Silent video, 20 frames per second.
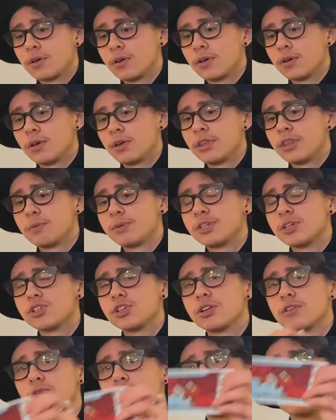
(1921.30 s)
In the
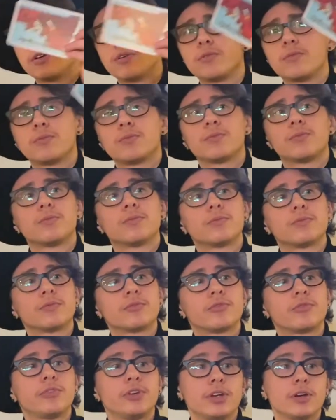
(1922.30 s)
position of what you
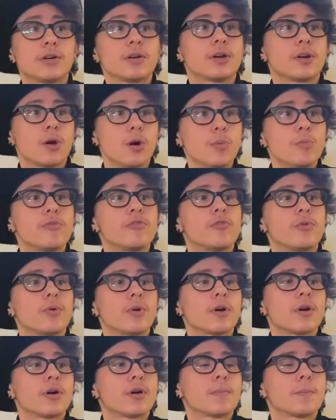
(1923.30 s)
fear and hope
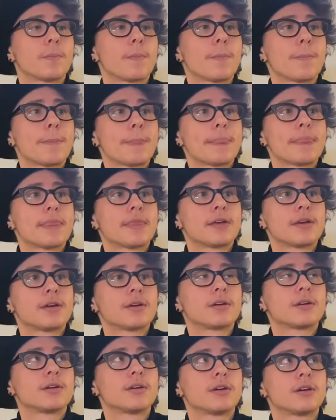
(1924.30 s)
for,
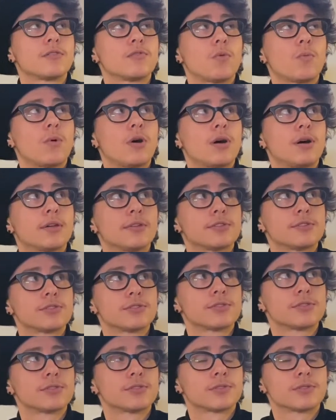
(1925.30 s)
King of
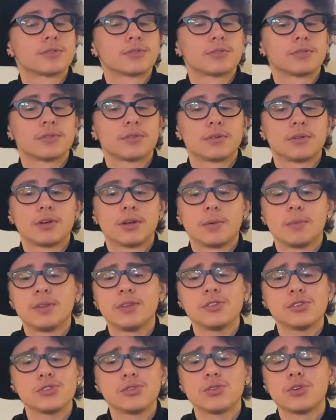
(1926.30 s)
Wands. I mean,
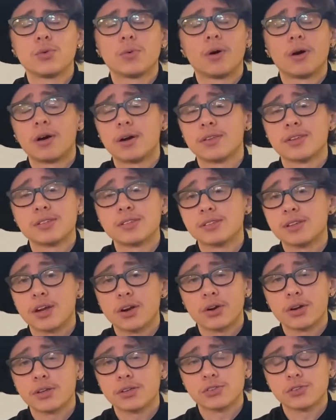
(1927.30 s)
this is who you are. This is
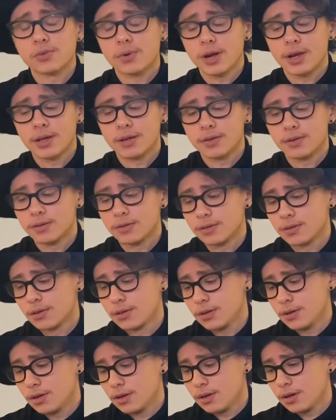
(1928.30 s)
Aries, right?
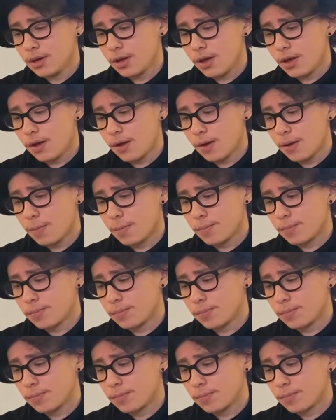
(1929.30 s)
And